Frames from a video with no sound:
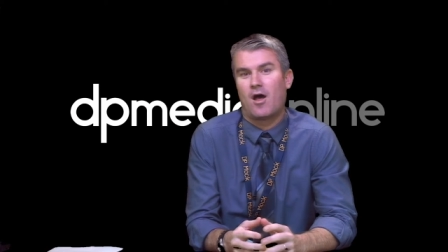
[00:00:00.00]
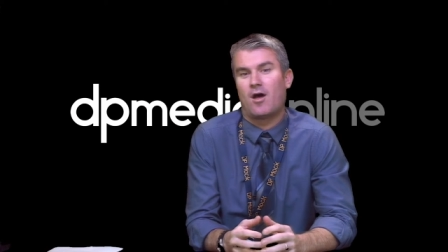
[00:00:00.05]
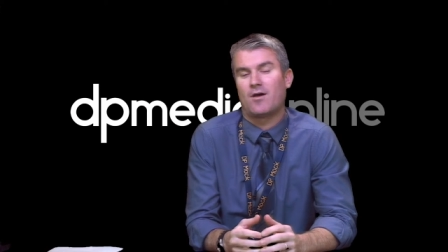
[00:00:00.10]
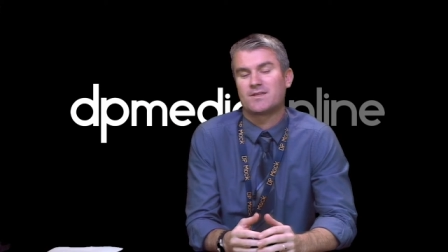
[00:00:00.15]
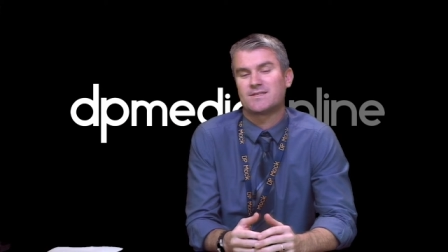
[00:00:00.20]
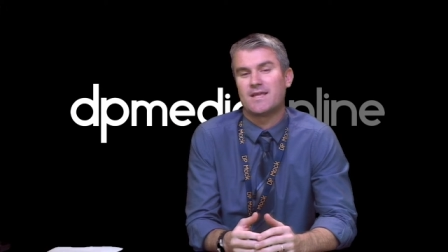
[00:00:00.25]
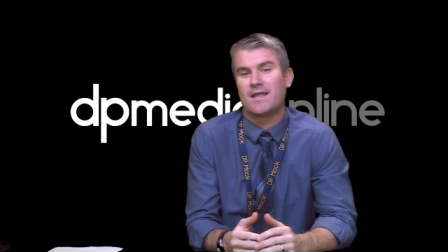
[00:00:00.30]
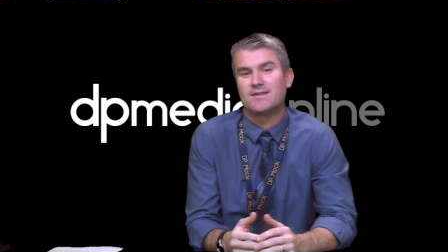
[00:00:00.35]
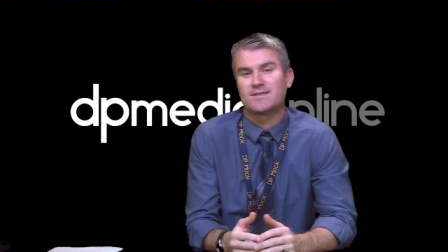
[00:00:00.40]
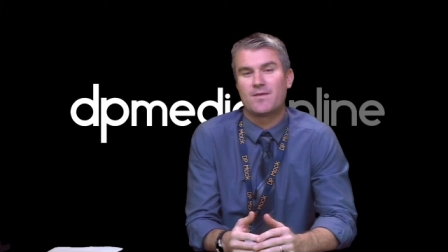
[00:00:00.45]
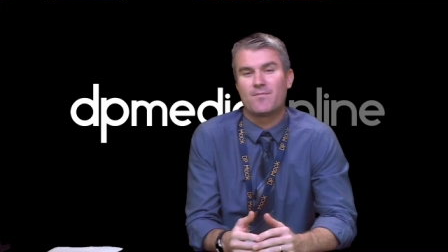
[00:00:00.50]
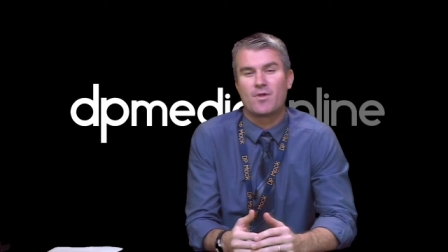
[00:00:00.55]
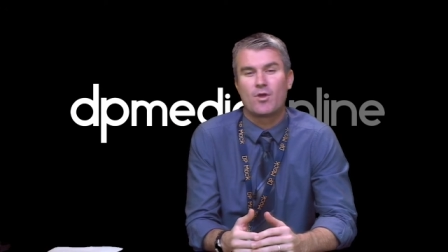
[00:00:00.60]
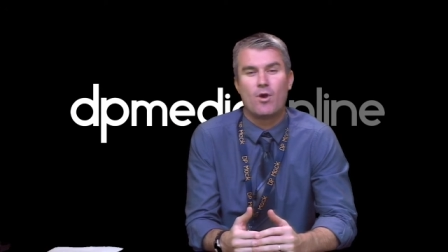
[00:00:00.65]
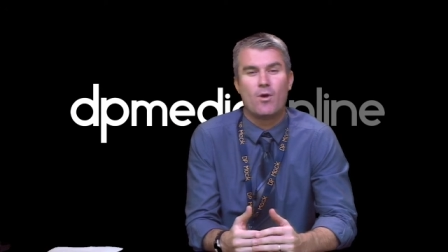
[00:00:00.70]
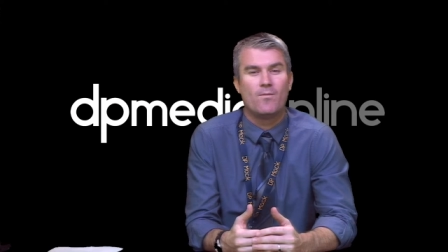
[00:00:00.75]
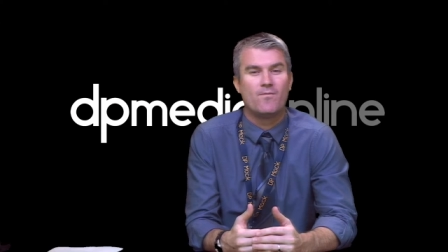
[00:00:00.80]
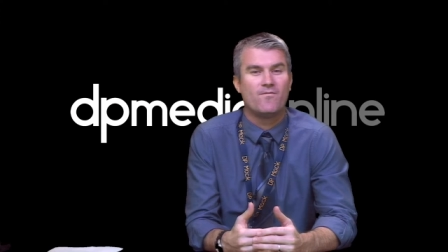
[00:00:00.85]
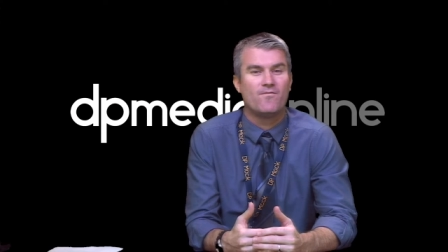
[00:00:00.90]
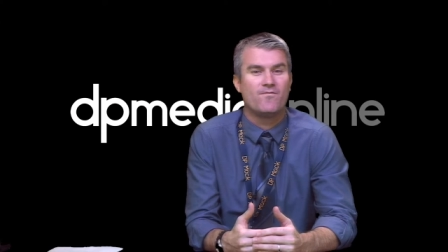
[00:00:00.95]
I'll send something
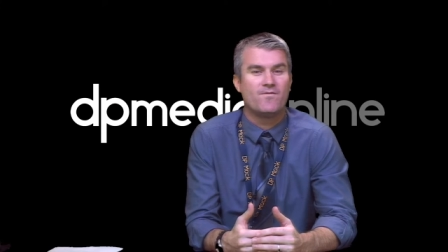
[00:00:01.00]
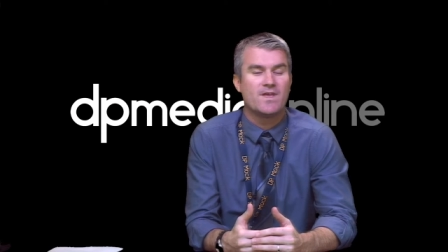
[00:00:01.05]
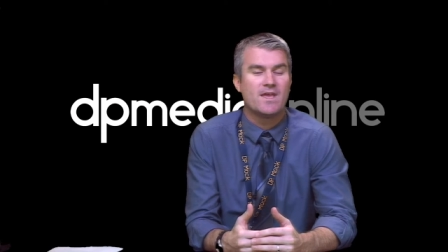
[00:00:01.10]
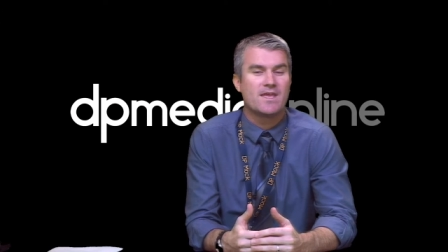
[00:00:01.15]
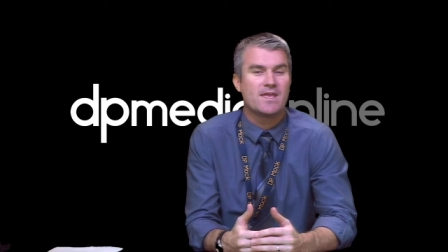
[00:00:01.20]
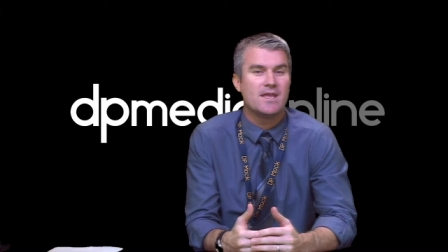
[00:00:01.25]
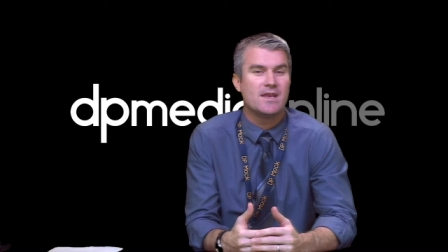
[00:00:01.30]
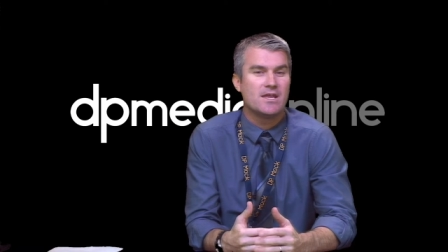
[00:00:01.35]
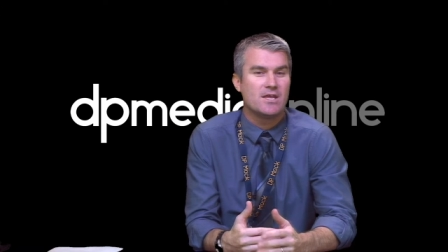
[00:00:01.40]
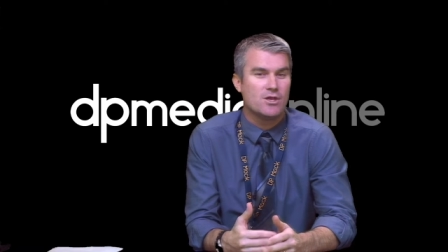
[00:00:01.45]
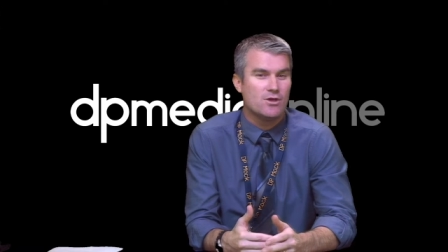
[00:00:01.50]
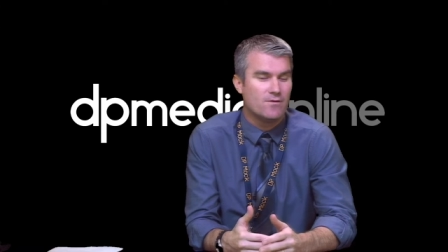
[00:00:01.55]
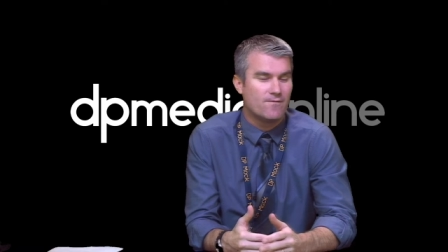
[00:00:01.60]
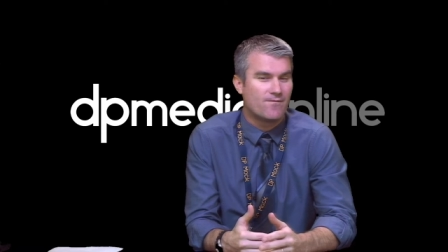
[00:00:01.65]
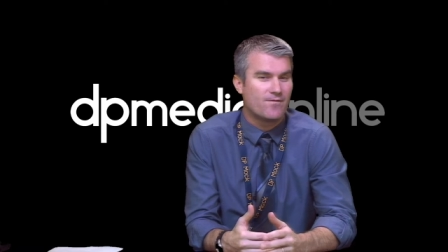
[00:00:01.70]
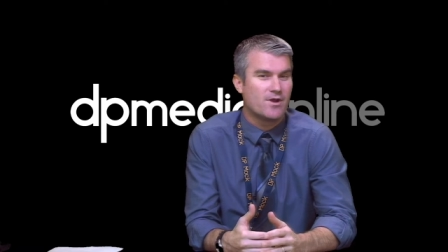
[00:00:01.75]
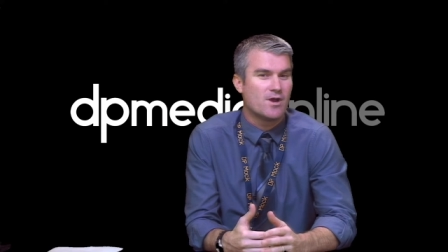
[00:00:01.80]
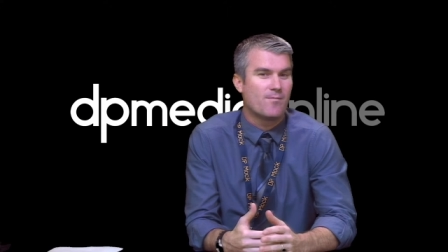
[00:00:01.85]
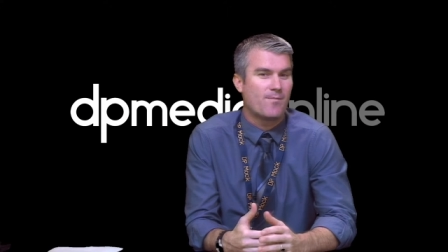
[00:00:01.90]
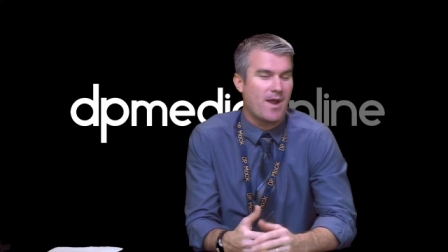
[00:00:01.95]
home via EDU
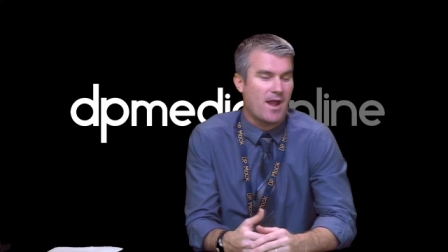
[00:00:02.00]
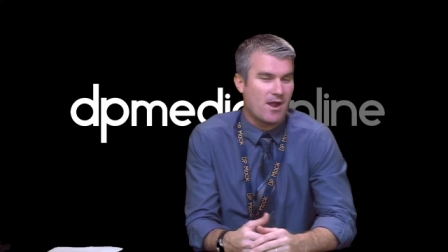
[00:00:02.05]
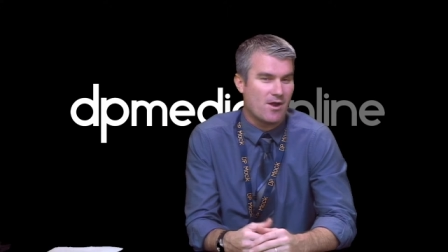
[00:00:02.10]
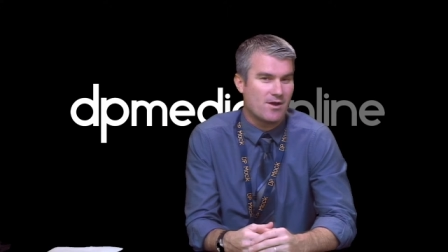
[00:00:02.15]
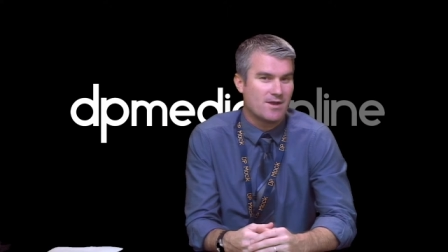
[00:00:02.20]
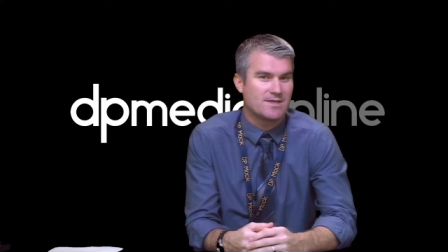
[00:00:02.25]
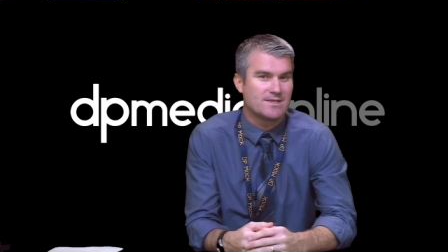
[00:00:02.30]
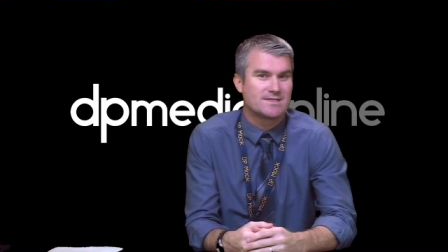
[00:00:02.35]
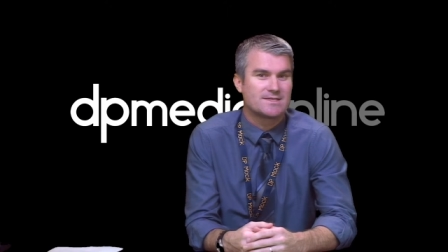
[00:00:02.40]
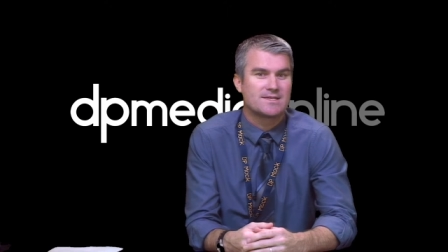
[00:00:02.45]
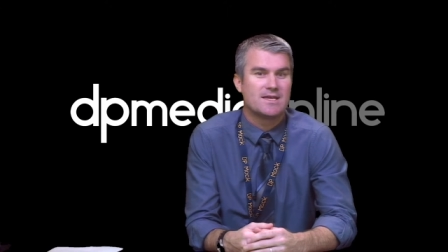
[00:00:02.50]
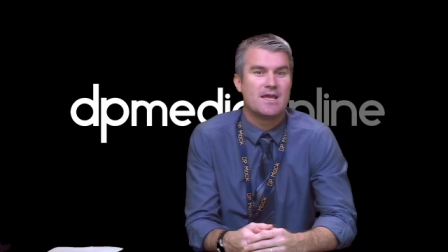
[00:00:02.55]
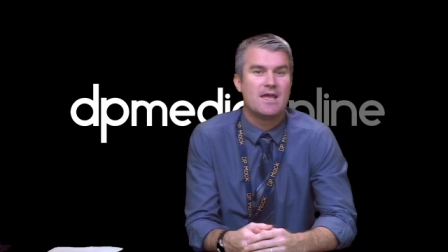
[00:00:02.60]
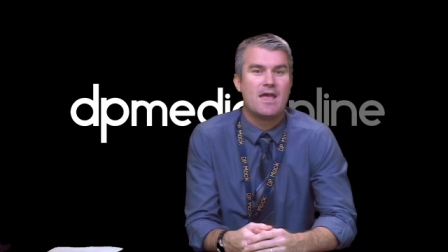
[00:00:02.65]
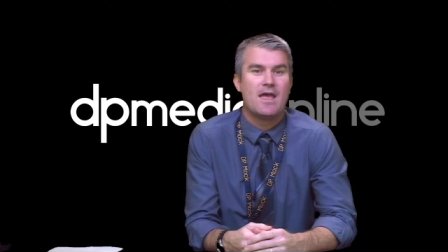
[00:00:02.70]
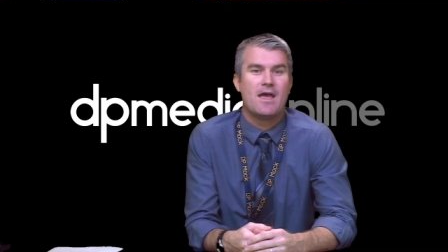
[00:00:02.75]
for your parents.